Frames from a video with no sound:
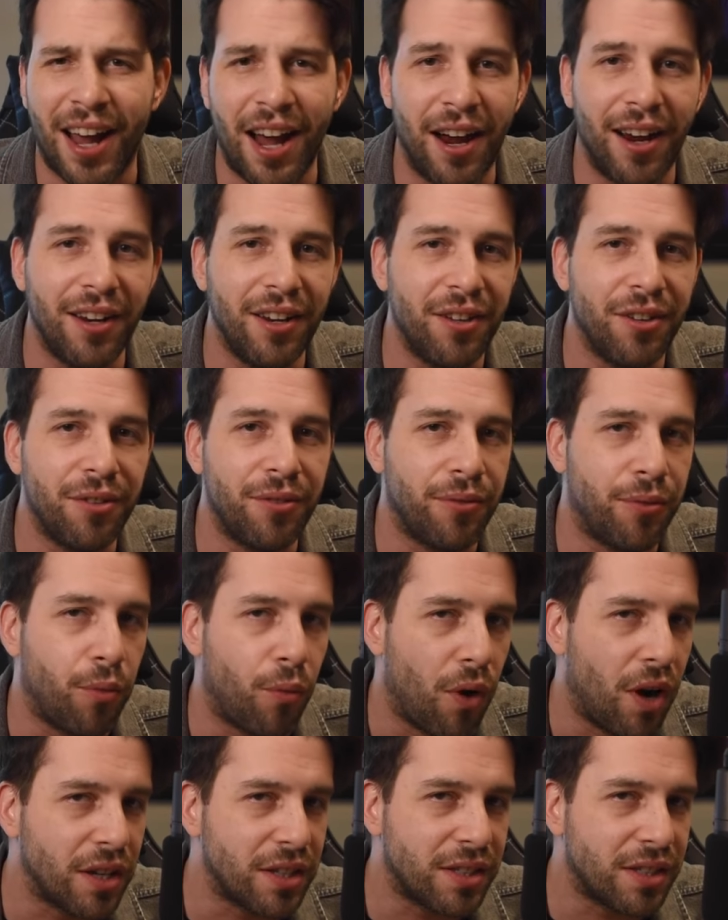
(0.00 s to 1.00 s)
kind of
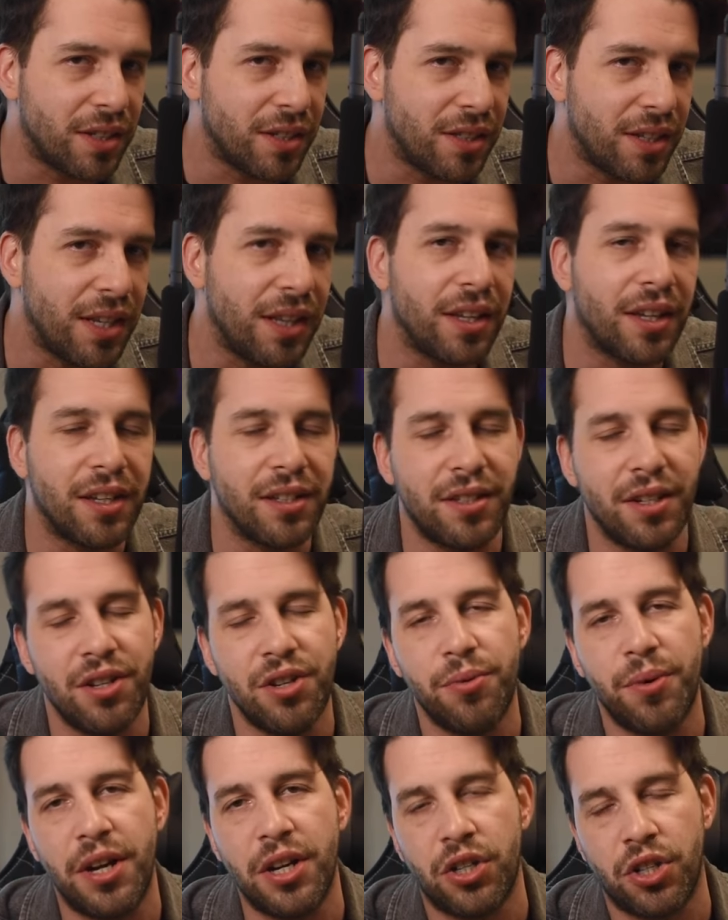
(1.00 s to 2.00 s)
wants to see the
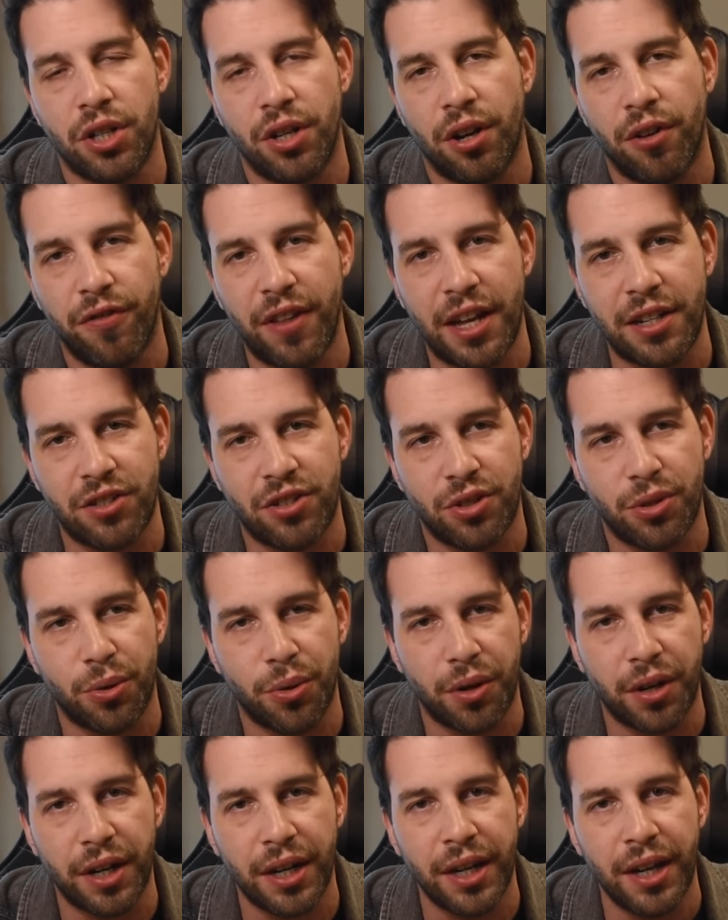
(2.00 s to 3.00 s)
continuation of that
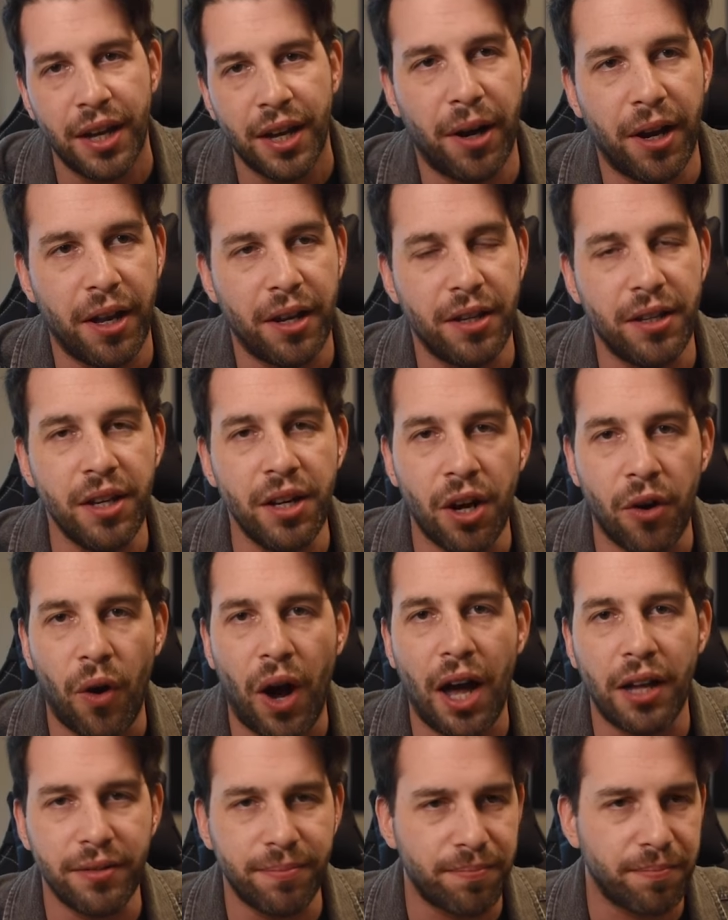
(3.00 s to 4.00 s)
story, but you know,
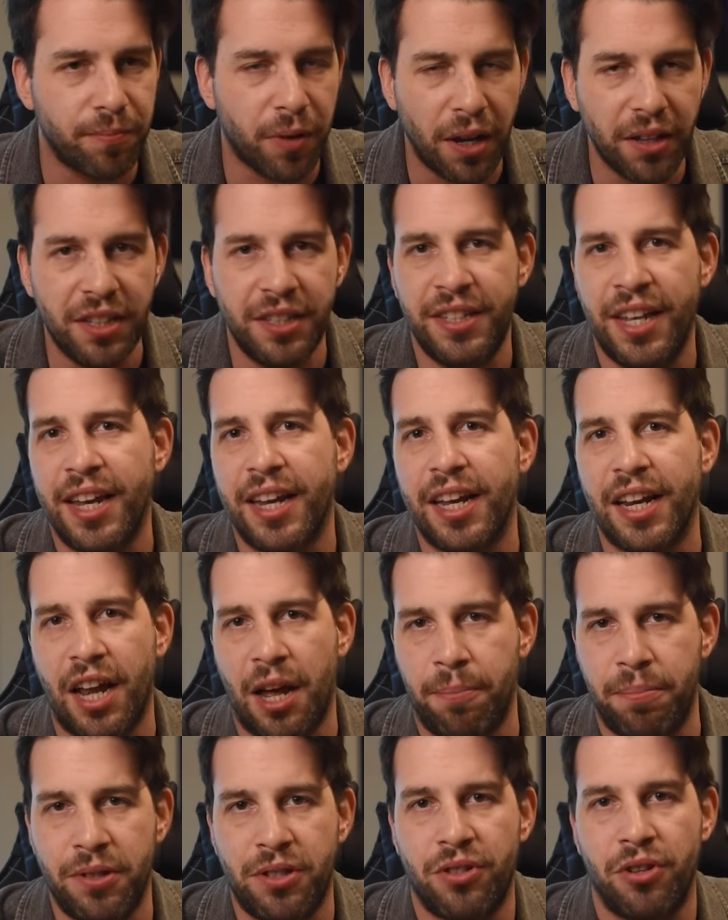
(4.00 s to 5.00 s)
I'll probably take it
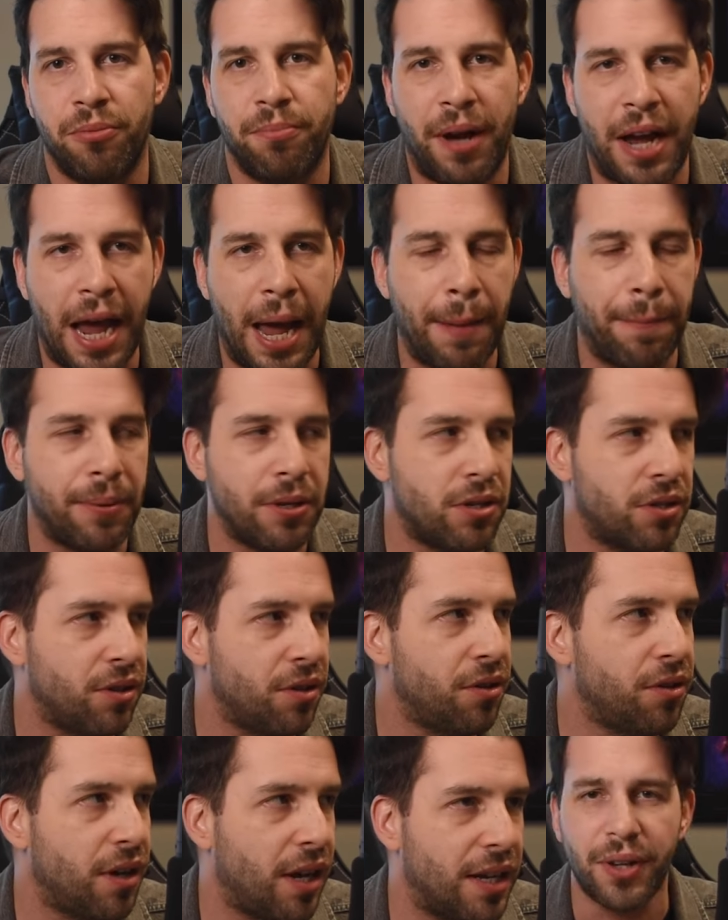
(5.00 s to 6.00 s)
episode by
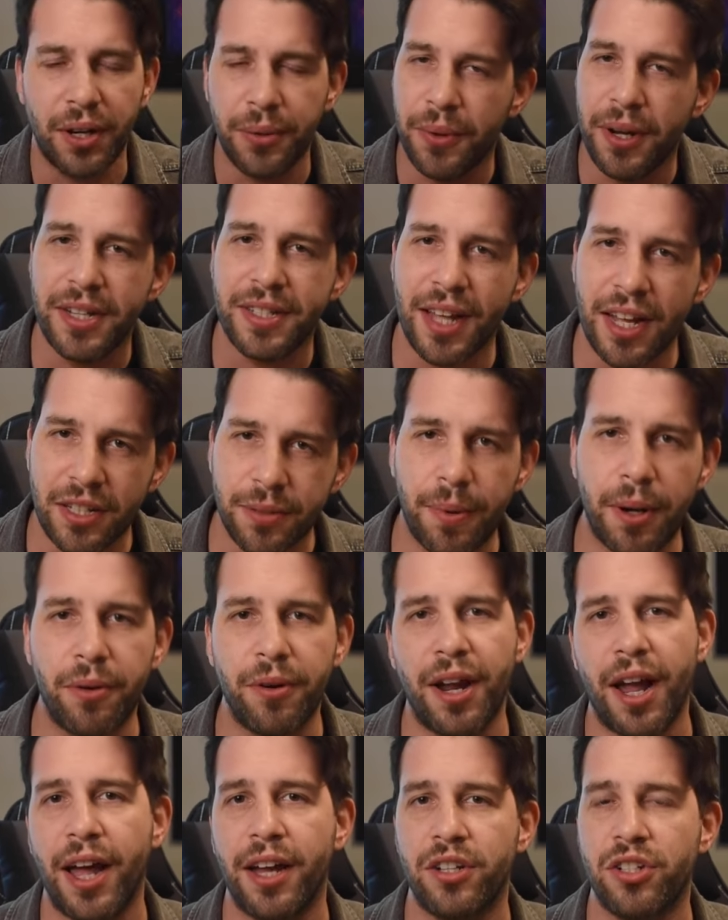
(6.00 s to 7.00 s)
episode. So anyways, that's my
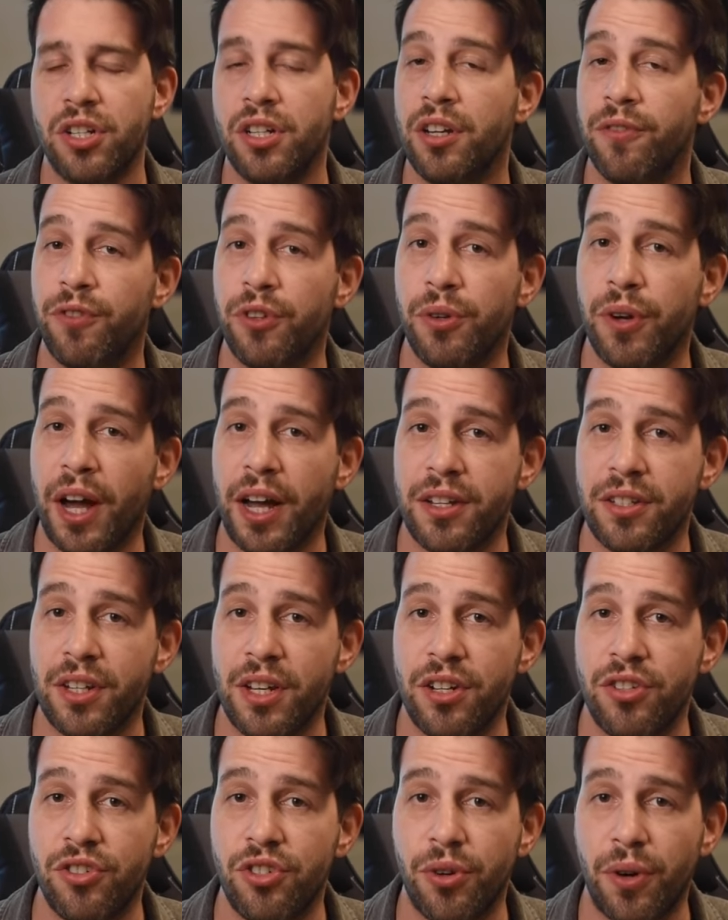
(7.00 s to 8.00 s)
reaction. If you guys
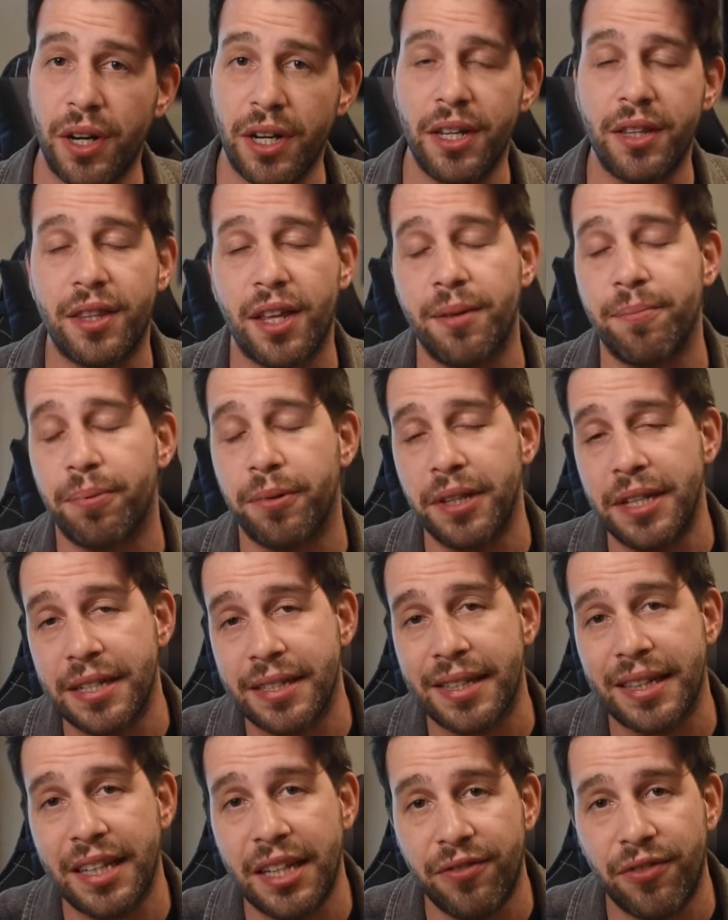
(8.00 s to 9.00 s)
enjoyed it, then
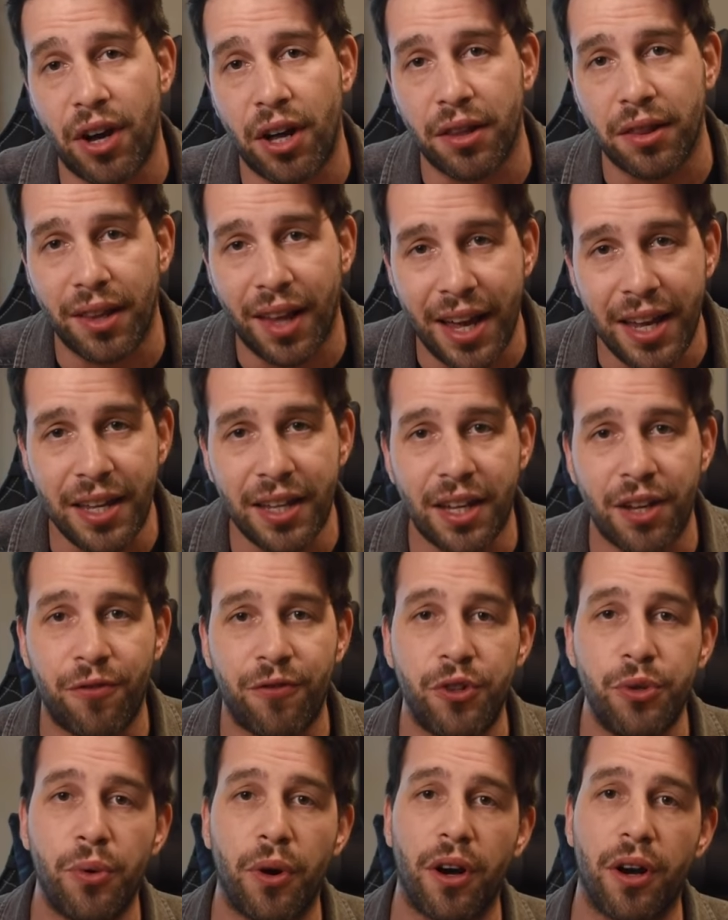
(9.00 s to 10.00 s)
please leave a like.
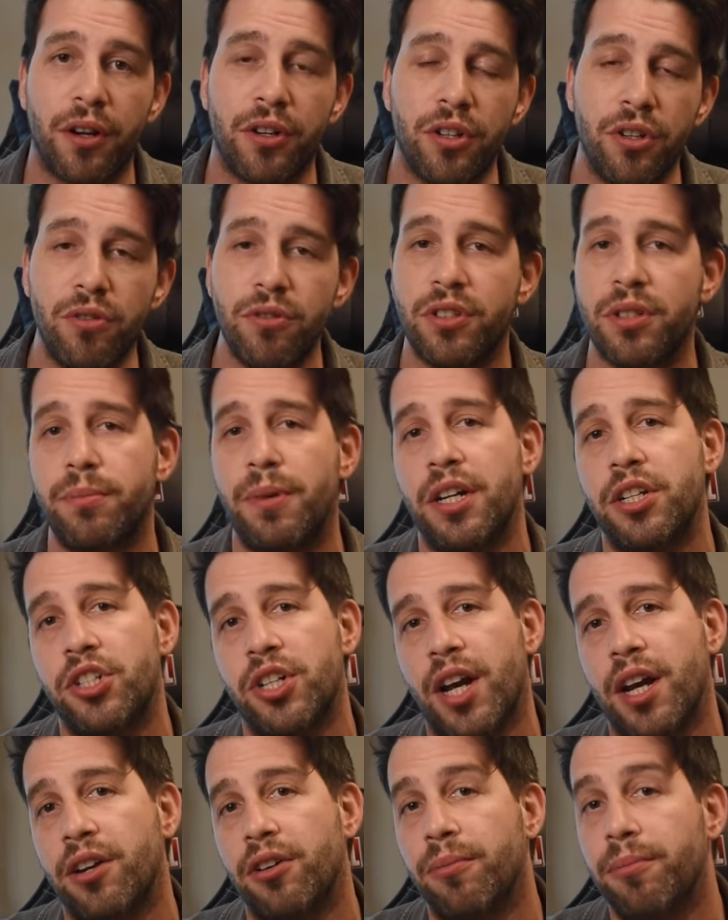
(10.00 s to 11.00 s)
If you are new to my
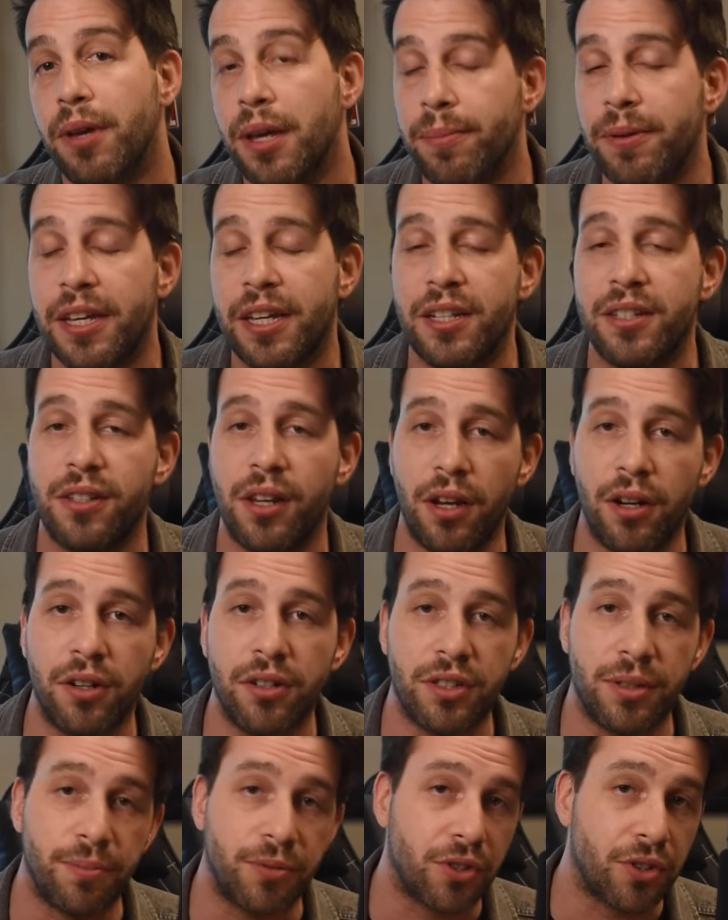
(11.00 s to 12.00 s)
channel, maybe consider
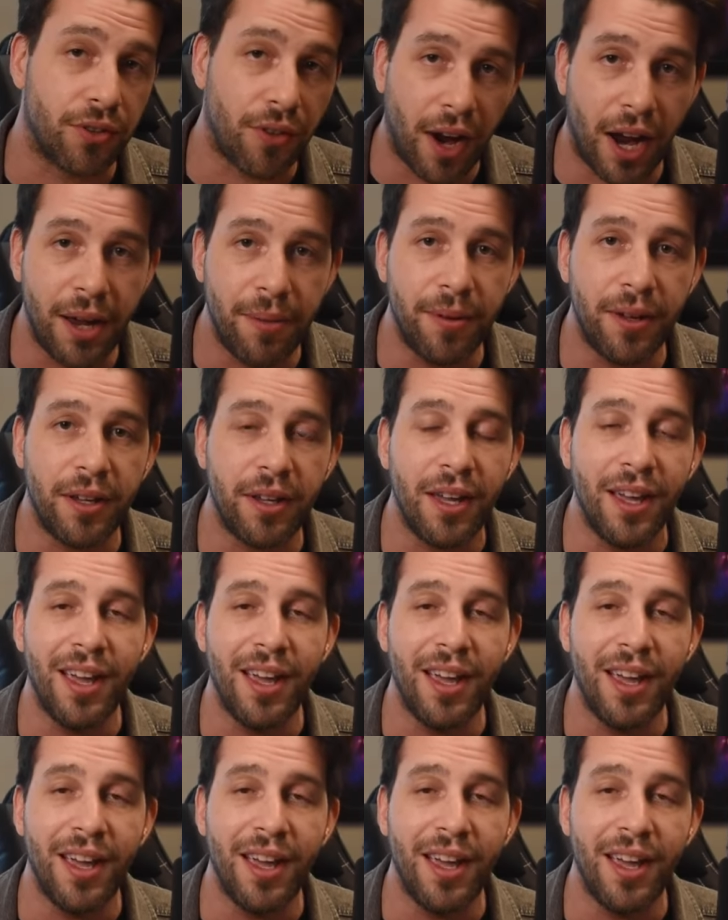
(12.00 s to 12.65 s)
subscribing.